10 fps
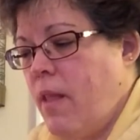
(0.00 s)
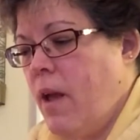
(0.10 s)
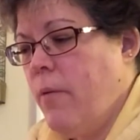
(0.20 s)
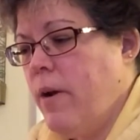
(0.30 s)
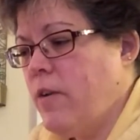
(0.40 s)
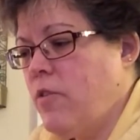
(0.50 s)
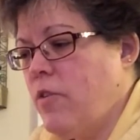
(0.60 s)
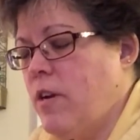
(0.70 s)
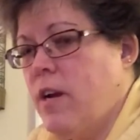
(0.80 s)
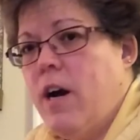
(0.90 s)
and when I
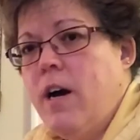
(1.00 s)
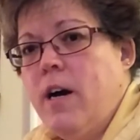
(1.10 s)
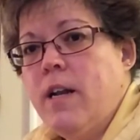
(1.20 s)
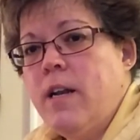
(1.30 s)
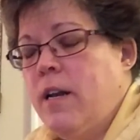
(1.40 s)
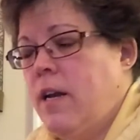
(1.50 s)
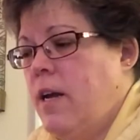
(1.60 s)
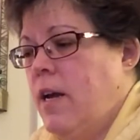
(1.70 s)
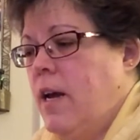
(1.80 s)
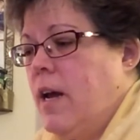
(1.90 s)
turn it on,
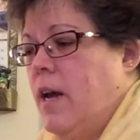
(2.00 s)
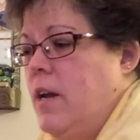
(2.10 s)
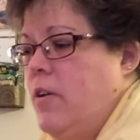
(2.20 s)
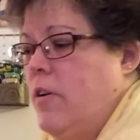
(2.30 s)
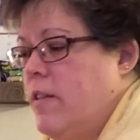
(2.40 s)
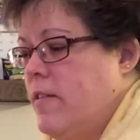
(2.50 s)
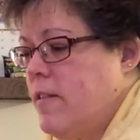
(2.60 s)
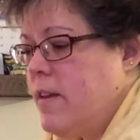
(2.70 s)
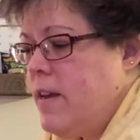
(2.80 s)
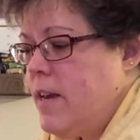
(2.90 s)
and you can
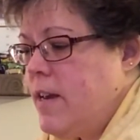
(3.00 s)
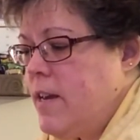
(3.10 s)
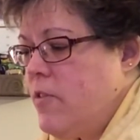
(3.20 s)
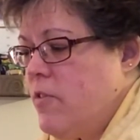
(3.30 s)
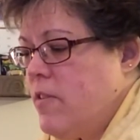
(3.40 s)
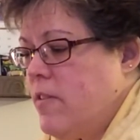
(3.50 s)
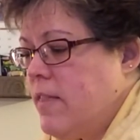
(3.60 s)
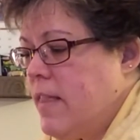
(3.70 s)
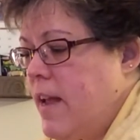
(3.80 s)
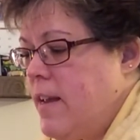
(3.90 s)
see he just
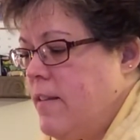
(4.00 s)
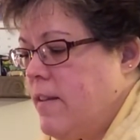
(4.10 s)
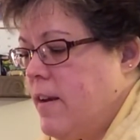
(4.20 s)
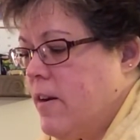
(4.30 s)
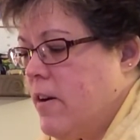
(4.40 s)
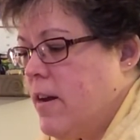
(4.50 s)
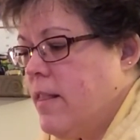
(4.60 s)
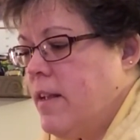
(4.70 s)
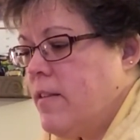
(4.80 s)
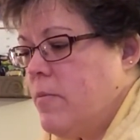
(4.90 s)
lays here and
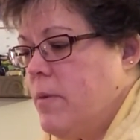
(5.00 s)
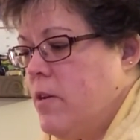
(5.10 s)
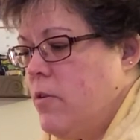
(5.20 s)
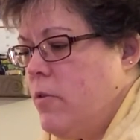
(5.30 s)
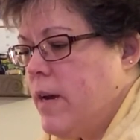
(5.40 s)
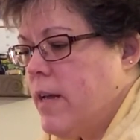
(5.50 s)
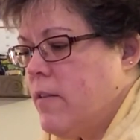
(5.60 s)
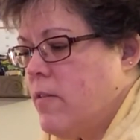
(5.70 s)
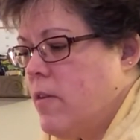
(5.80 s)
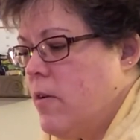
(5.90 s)
lets me do it.
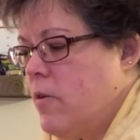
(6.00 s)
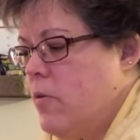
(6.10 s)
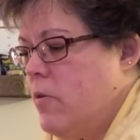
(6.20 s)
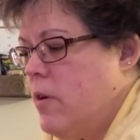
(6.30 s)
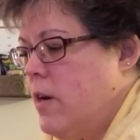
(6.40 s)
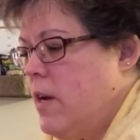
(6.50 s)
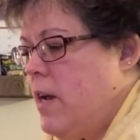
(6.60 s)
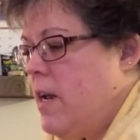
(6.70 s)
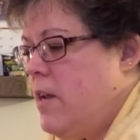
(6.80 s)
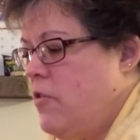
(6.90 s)
So
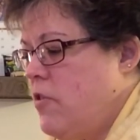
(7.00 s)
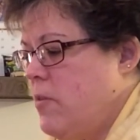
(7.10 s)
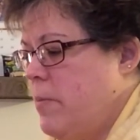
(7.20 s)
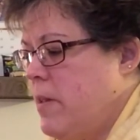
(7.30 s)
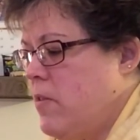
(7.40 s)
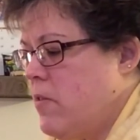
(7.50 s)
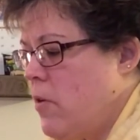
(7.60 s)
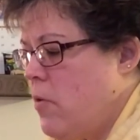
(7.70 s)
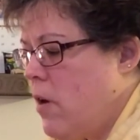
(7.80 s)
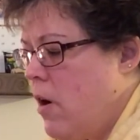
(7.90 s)
he's just been
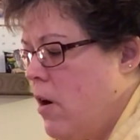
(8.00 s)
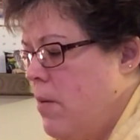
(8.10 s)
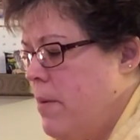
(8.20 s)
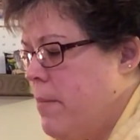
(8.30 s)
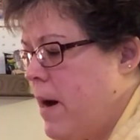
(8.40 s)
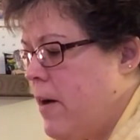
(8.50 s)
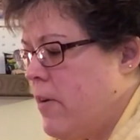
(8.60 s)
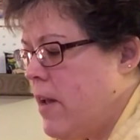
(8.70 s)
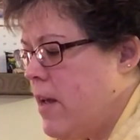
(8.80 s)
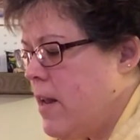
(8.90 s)
so calm about
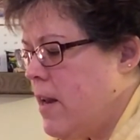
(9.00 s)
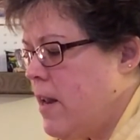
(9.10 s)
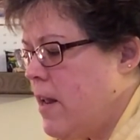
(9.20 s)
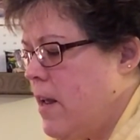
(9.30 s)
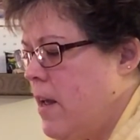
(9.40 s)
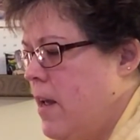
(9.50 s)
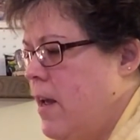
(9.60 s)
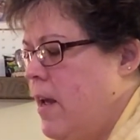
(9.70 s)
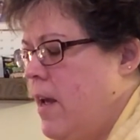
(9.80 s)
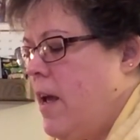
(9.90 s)
it,
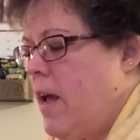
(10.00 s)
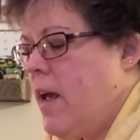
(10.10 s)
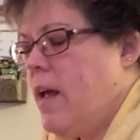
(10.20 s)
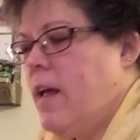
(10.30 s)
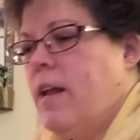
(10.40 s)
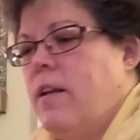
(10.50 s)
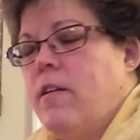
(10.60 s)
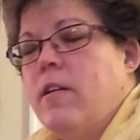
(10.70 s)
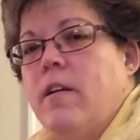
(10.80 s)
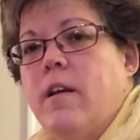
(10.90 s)
and
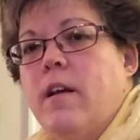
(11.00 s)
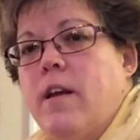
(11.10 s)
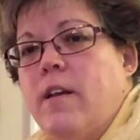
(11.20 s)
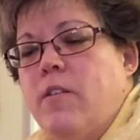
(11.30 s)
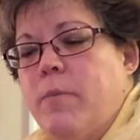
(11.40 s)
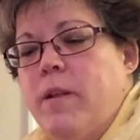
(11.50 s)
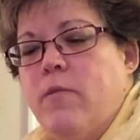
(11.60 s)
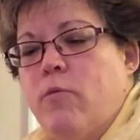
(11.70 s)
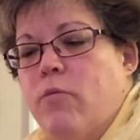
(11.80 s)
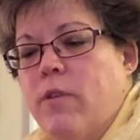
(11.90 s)
it's been
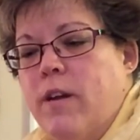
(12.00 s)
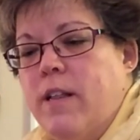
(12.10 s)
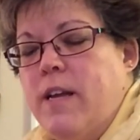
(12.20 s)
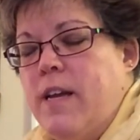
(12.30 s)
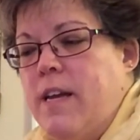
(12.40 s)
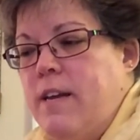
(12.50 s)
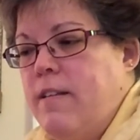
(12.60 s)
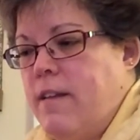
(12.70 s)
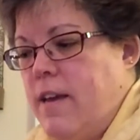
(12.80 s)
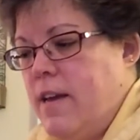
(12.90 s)
really
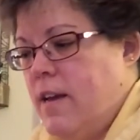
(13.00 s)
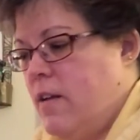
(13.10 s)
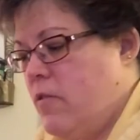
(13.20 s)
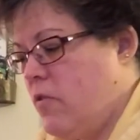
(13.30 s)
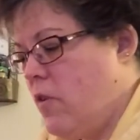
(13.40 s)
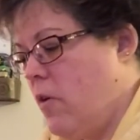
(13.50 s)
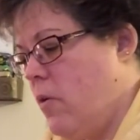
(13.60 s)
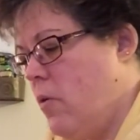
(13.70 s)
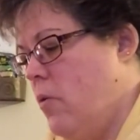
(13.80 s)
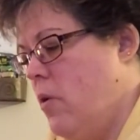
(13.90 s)
easy.
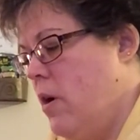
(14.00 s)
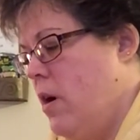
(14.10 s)
So